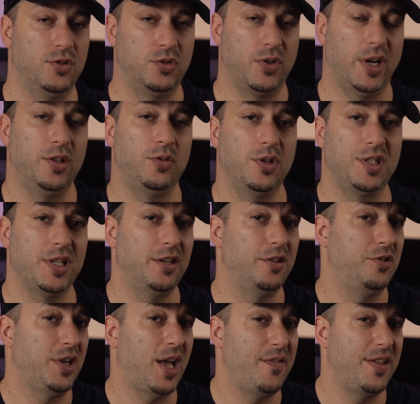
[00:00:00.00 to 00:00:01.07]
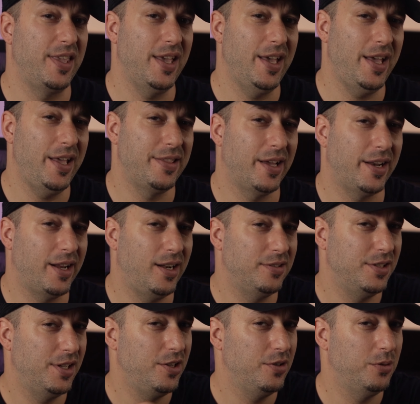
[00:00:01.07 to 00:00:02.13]
Subscribe to the channel if you haven't yet, and I'll
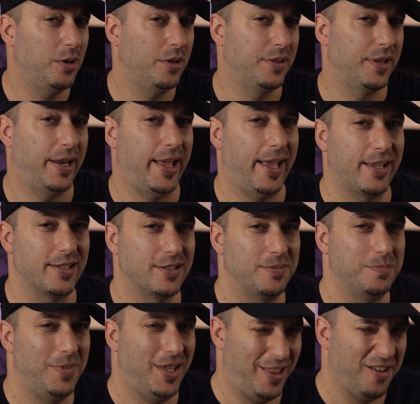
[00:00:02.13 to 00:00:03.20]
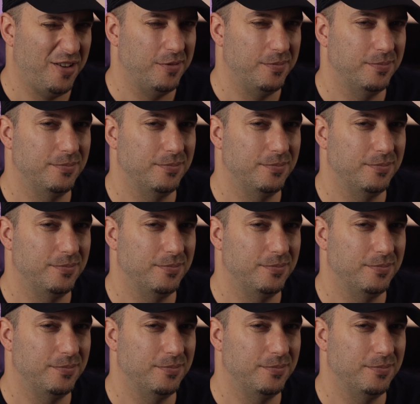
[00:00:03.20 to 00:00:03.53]
see you on the next video.